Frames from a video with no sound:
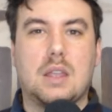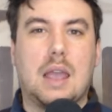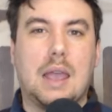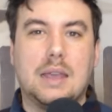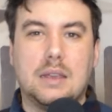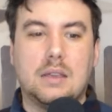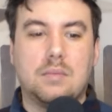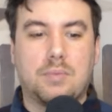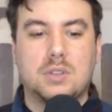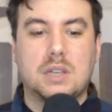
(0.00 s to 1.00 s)

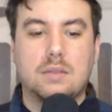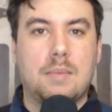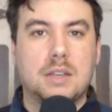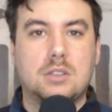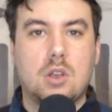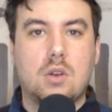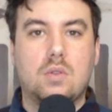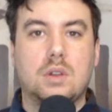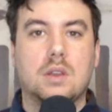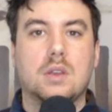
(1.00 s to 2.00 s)
80% of my
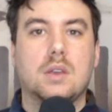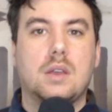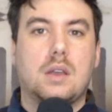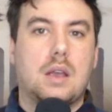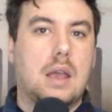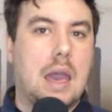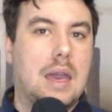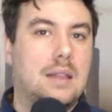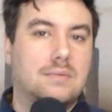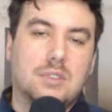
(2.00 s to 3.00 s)
stone,
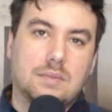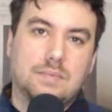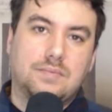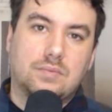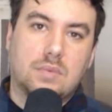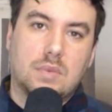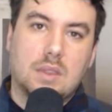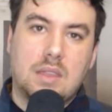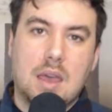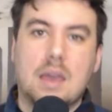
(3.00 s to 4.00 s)
and
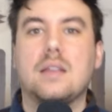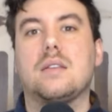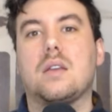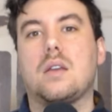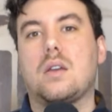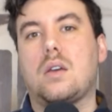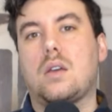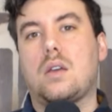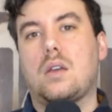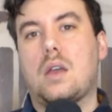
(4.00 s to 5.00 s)
then
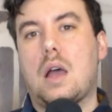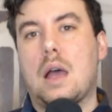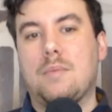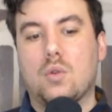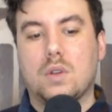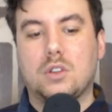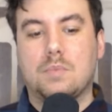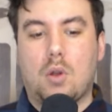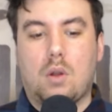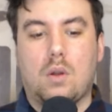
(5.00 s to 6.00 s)
I'm going to
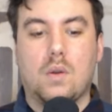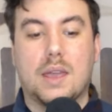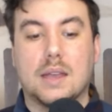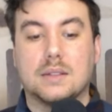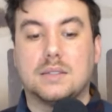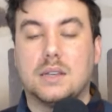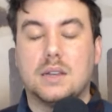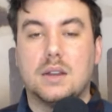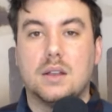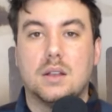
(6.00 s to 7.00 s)
borrow against it.
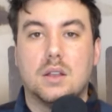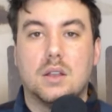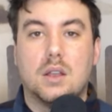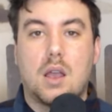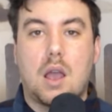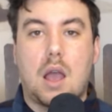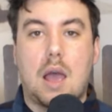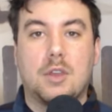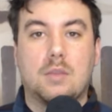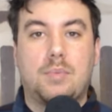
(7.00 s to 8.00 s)
I'm
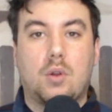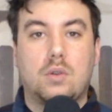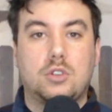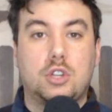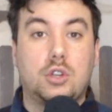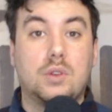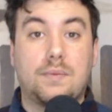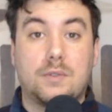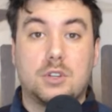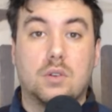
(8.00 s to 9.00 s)
going to borrow 2
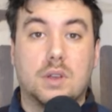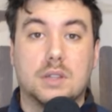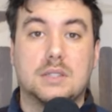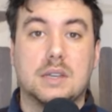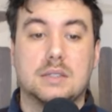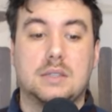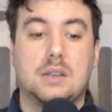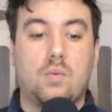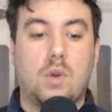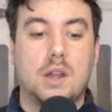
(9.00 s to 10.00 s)
different tokens against it.
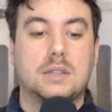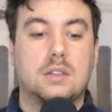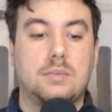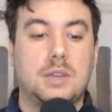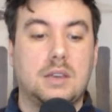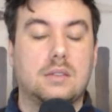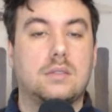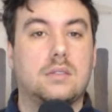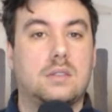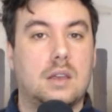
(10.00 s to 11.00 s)
One is going to be
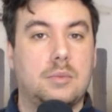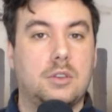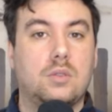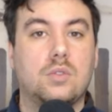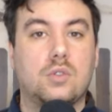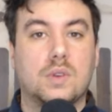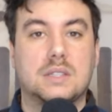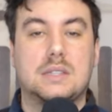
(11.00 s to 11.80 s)
WUSDM.